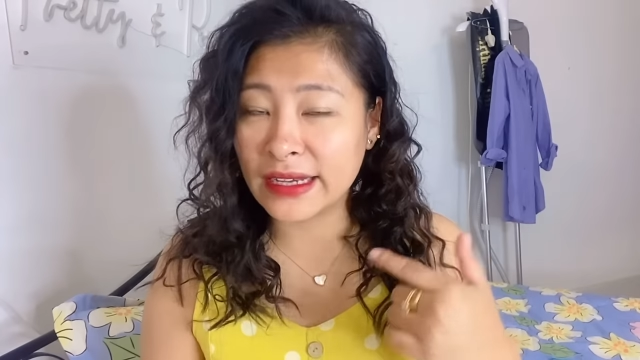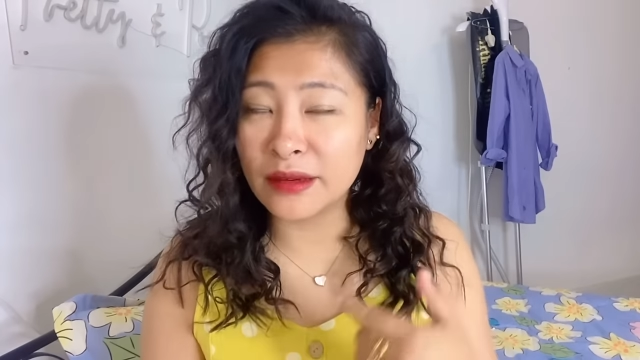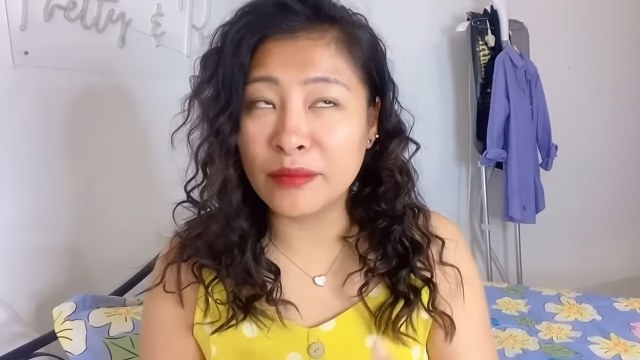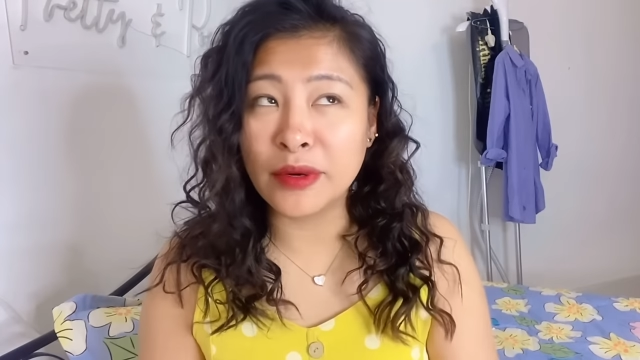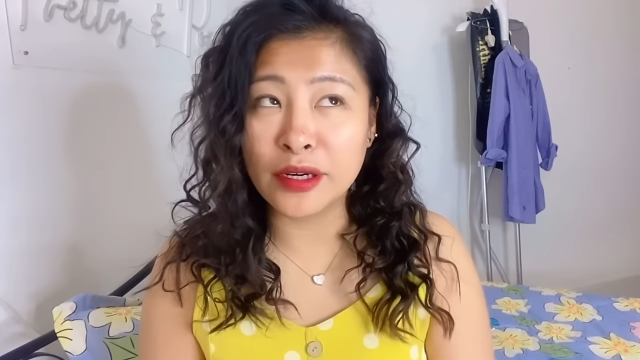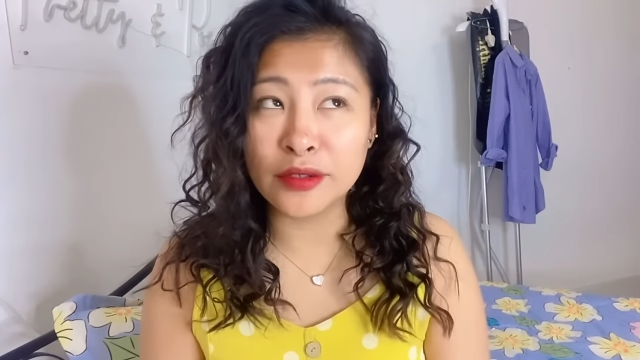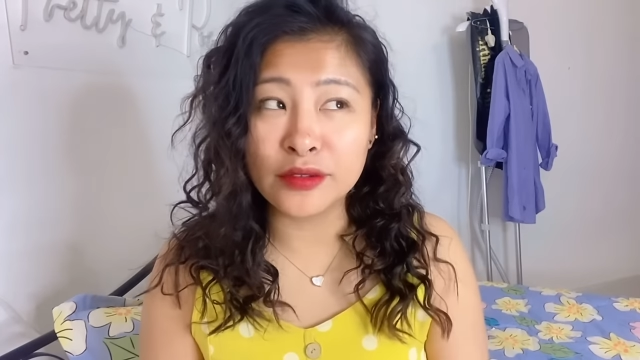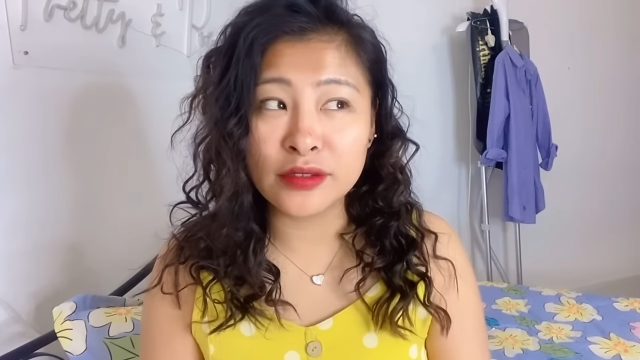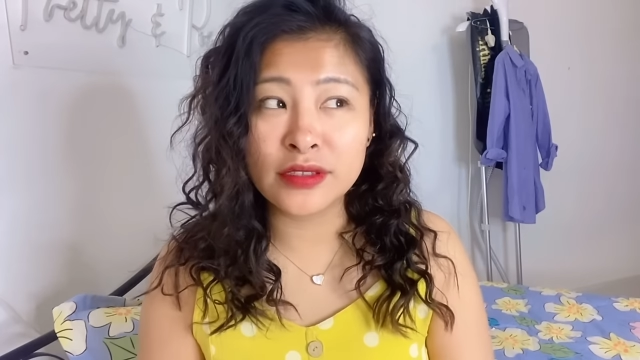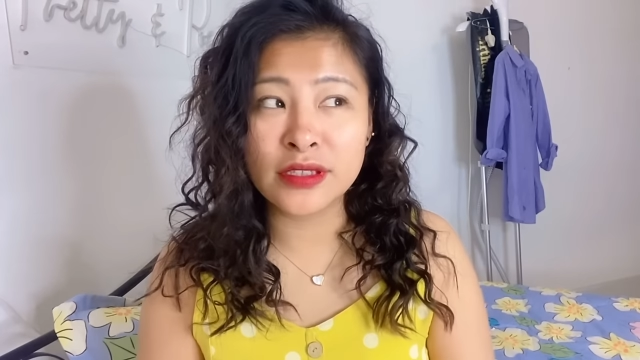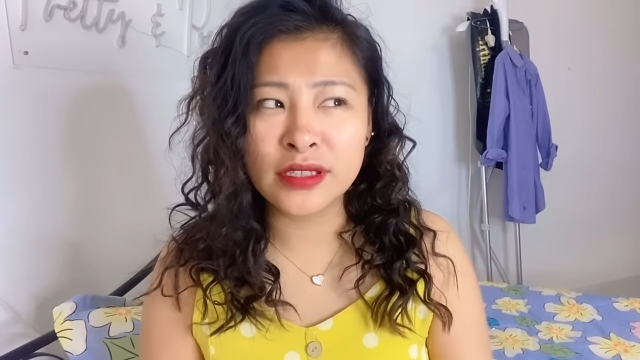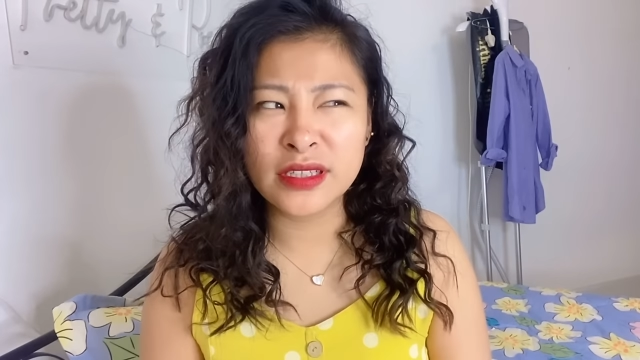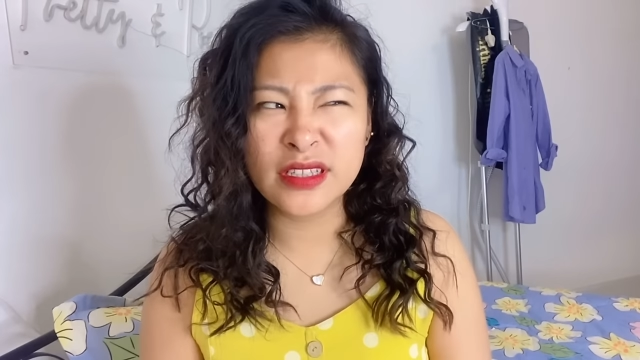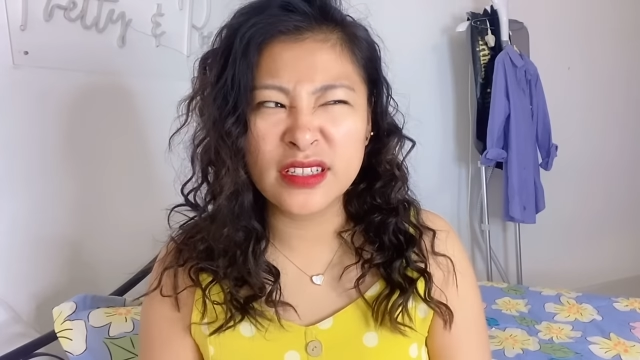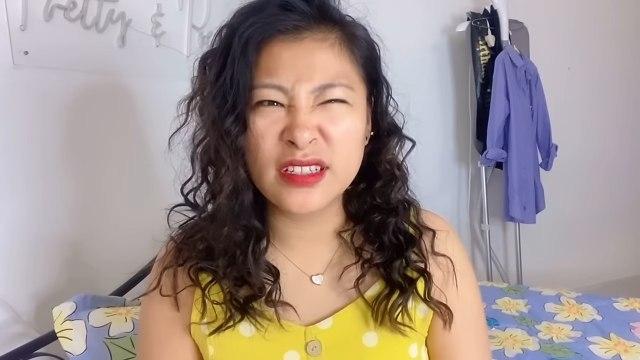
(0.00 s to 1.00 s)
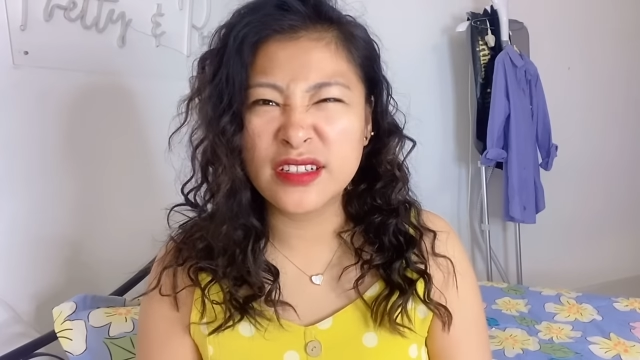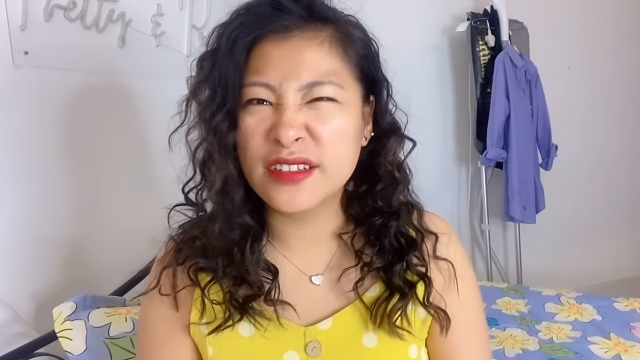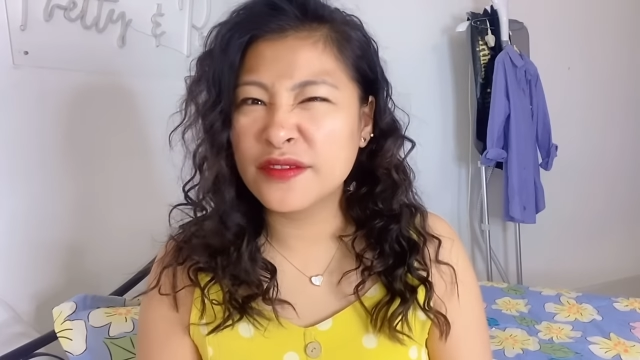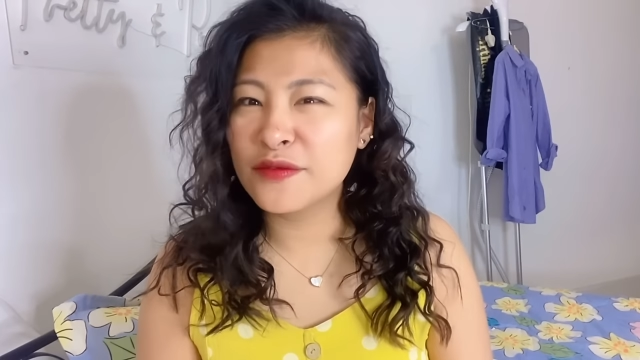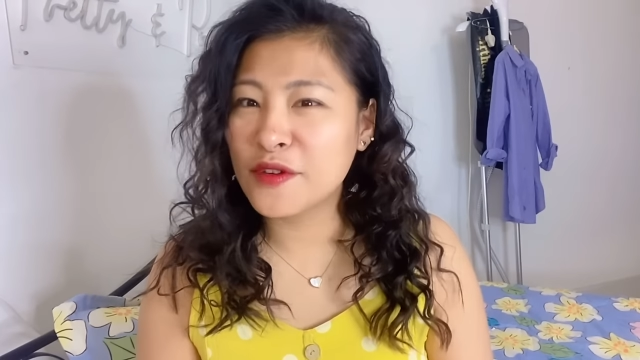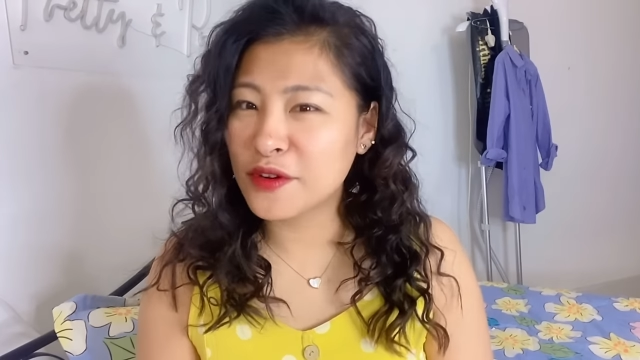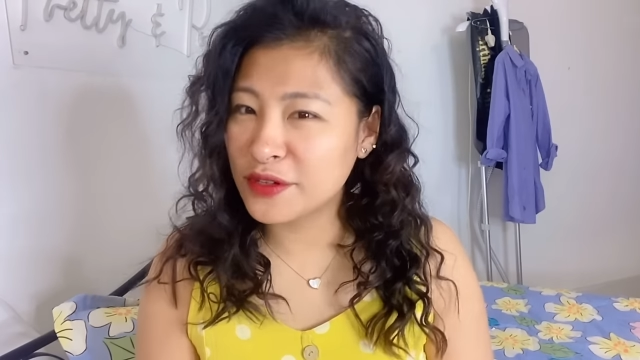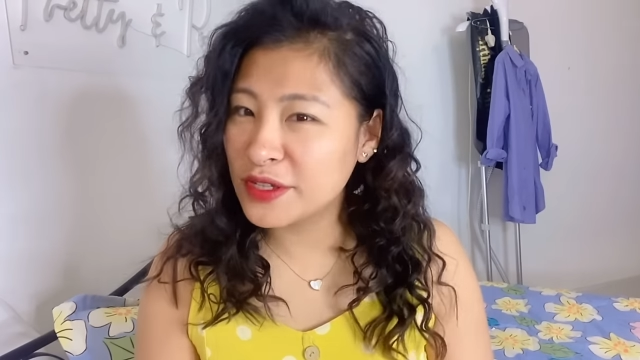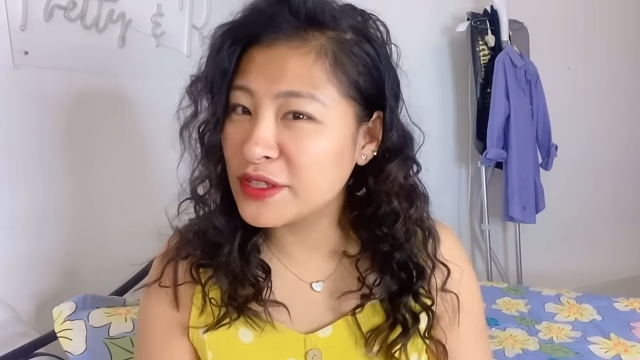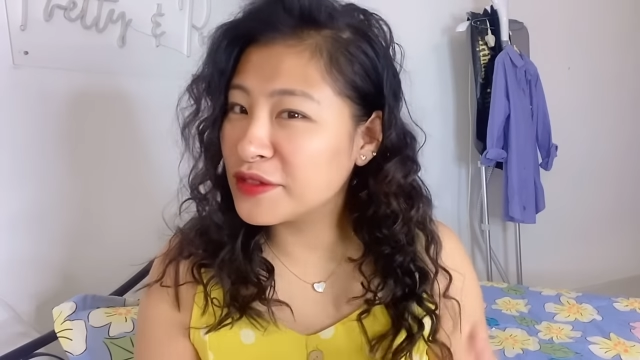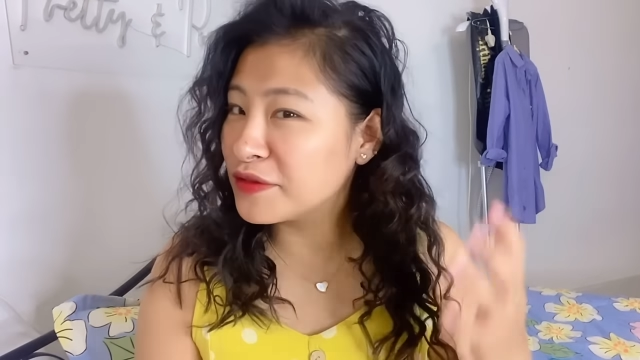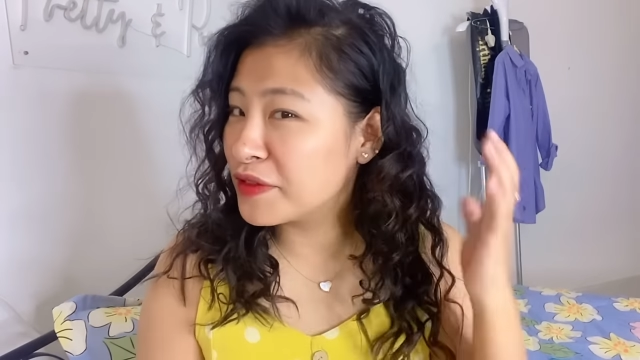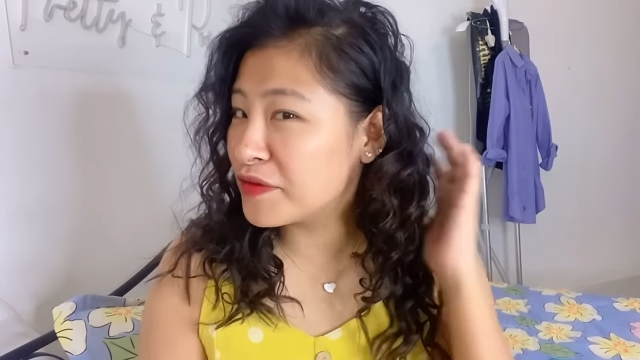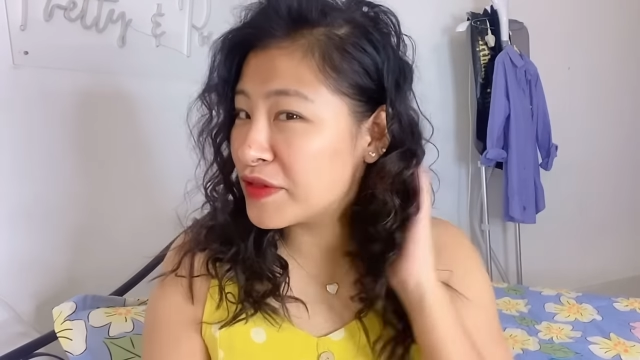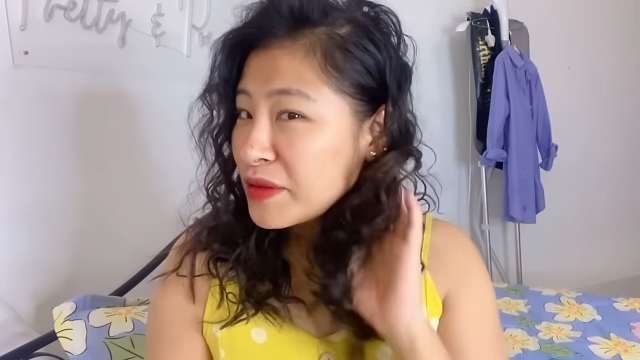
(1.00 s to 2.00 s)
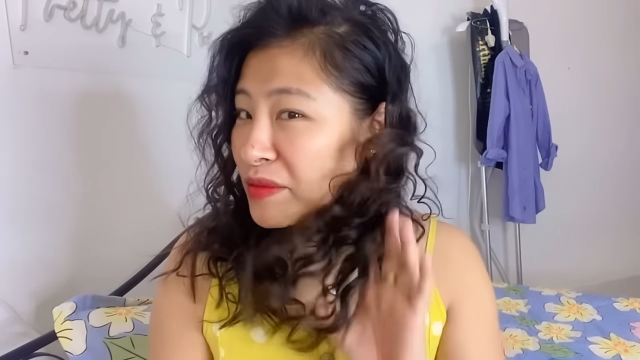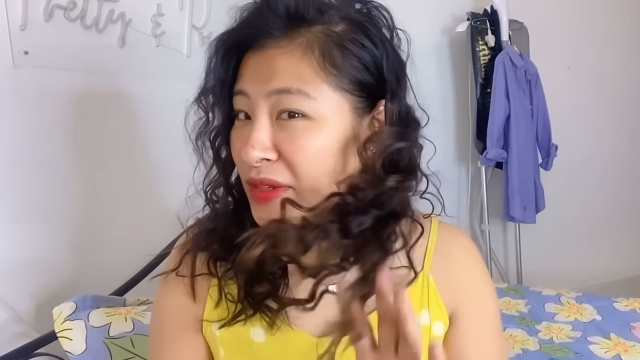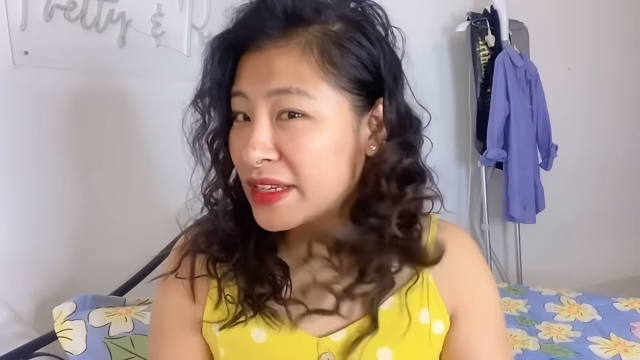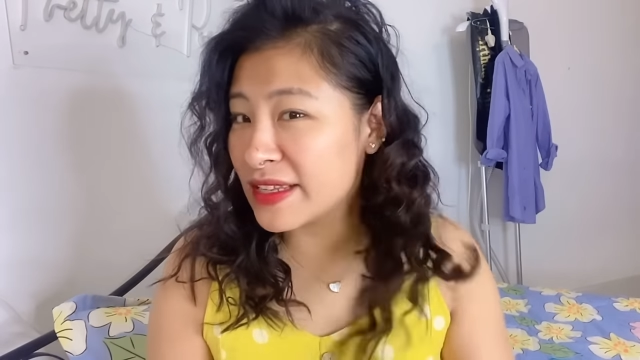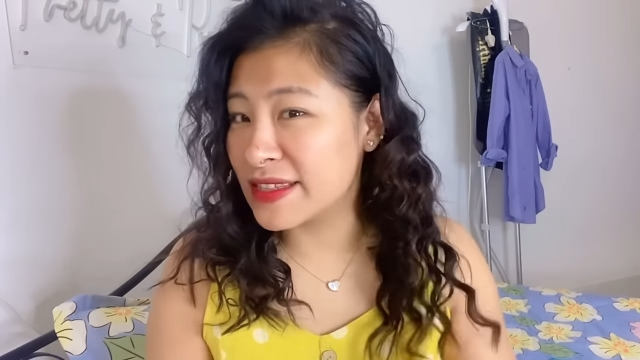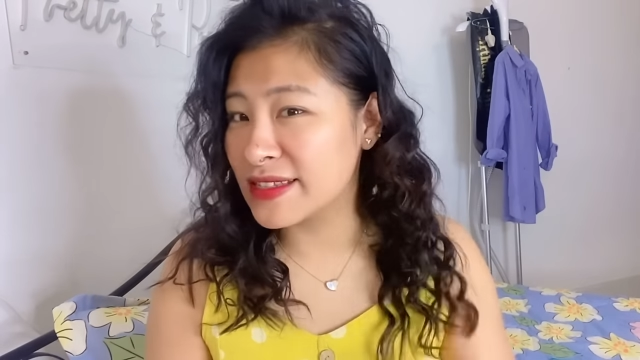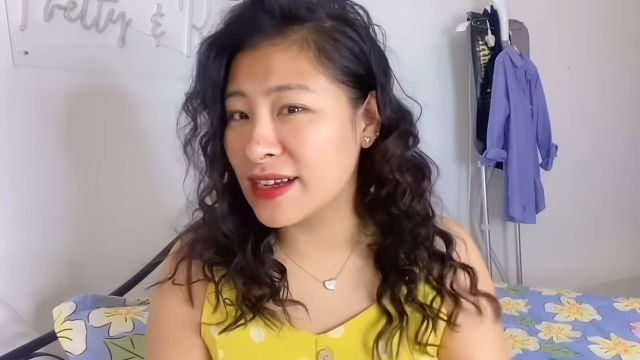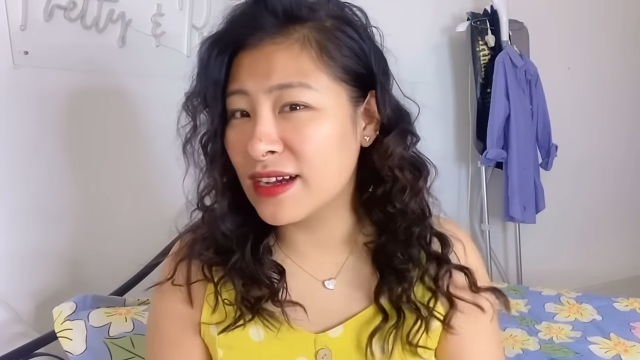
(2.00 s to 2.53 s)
about 40 to 50 minutes.